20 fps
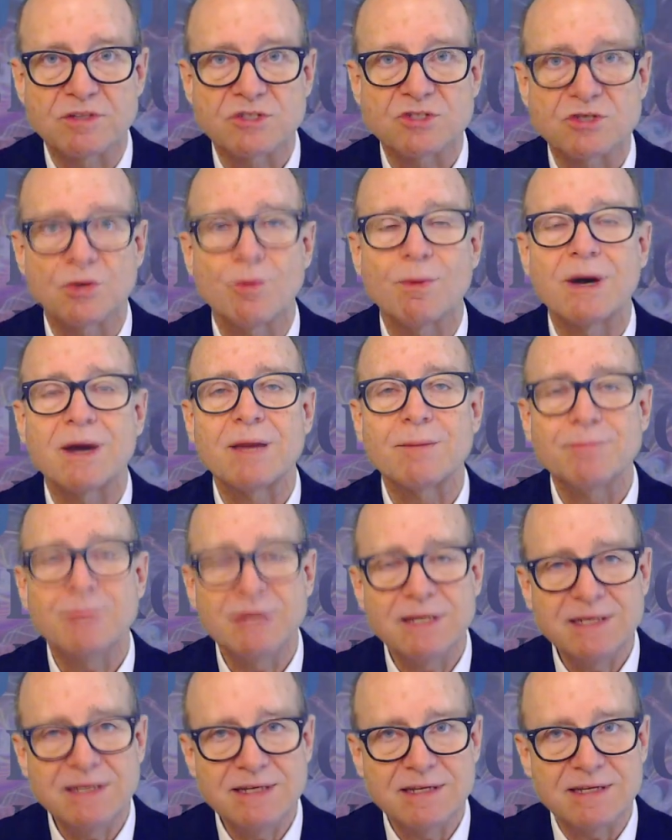So my
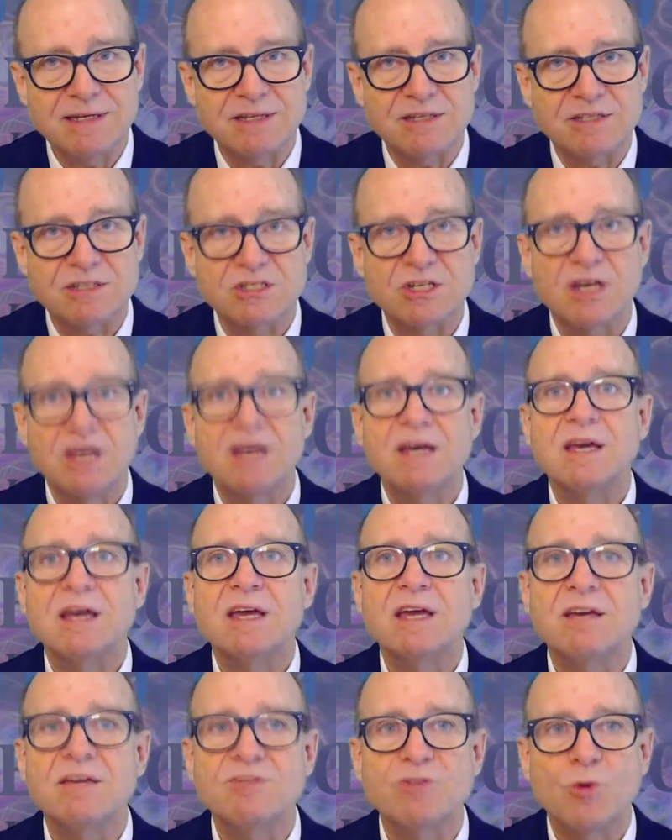opinion is,
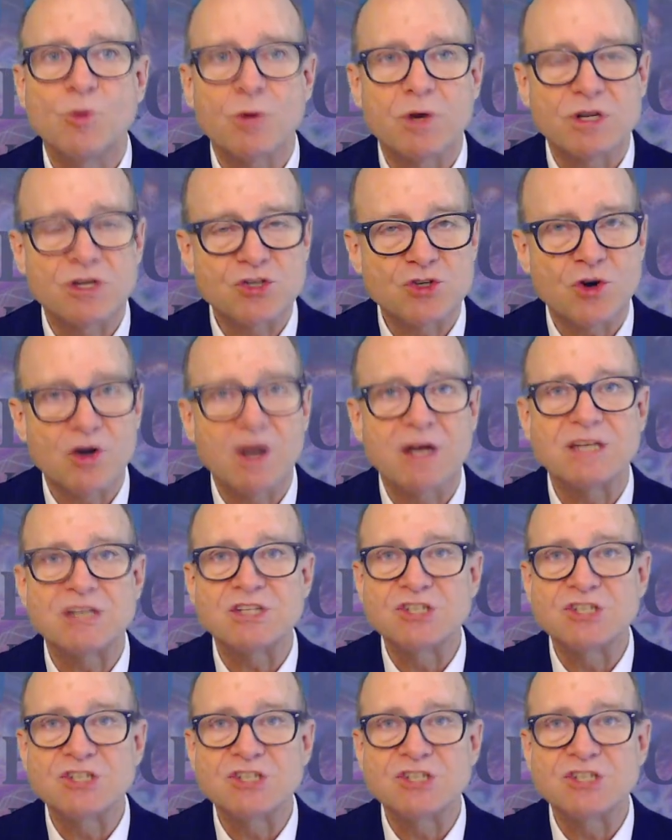if you want to try